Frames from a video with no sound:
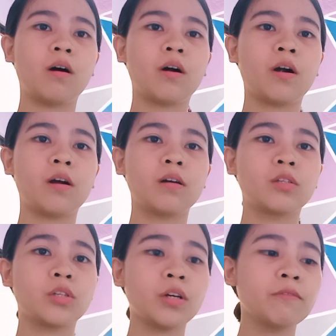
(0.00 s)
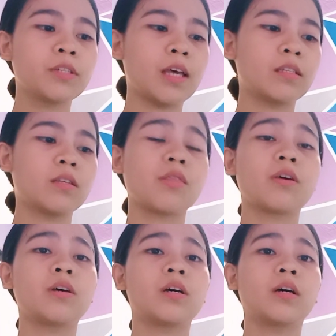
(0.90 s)
or serves as
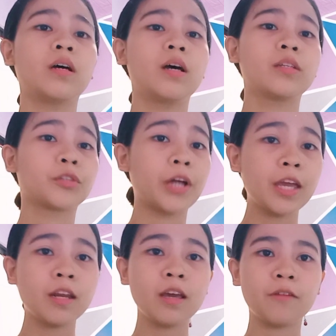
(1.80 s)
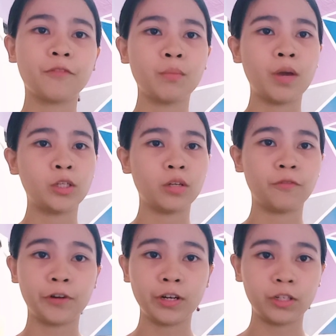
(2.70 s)
the training information
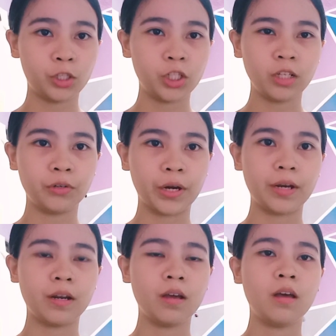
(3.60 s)
for your children.